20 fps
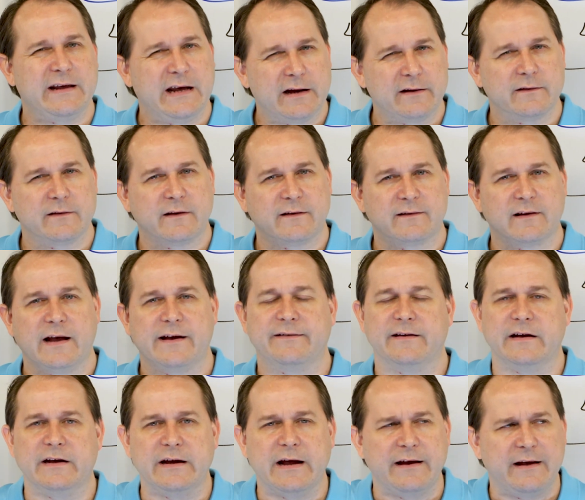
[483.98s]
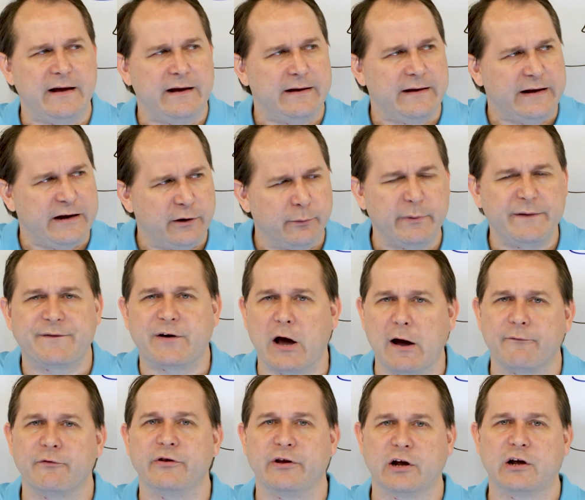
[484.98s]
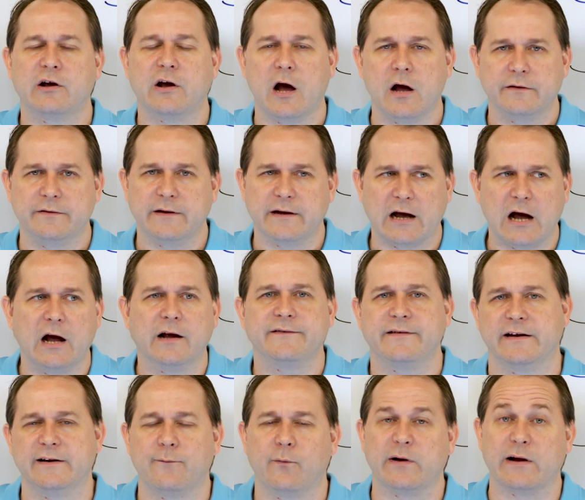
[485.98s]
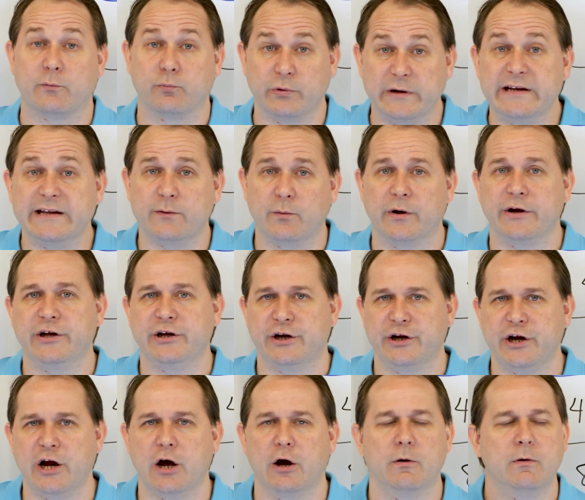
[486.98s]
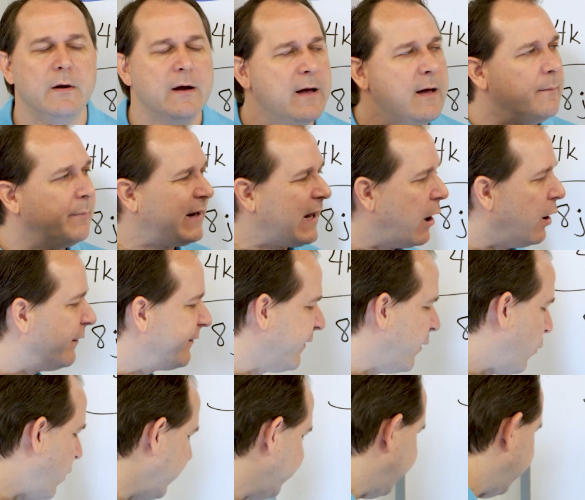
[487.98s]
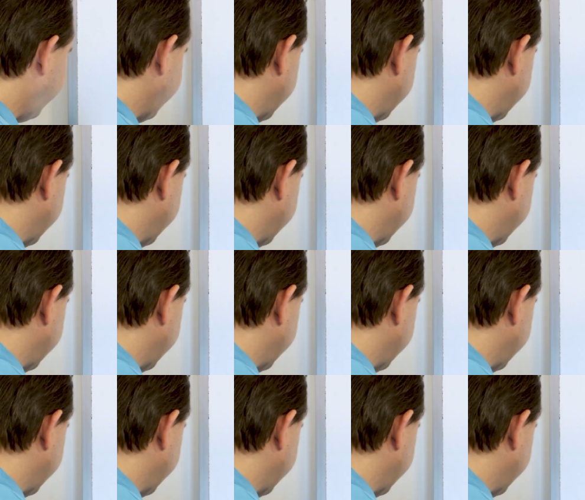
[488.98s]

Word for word: the end of this lesson. Uh, uh, here we've covered the, the content of what I really want you to know. But I also want to